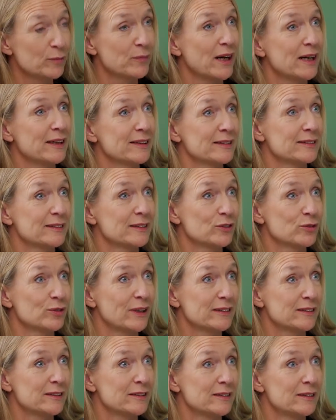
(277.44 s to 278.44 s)
marketing
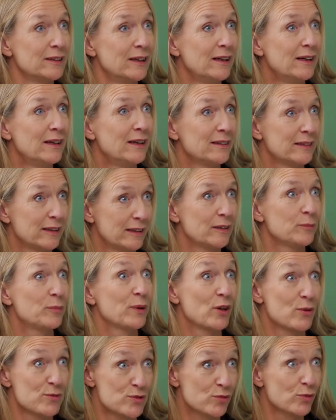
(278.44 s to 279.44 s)
strategy, then it
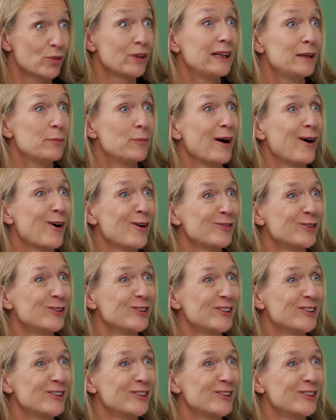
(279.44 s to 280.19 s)
becomes really powerful.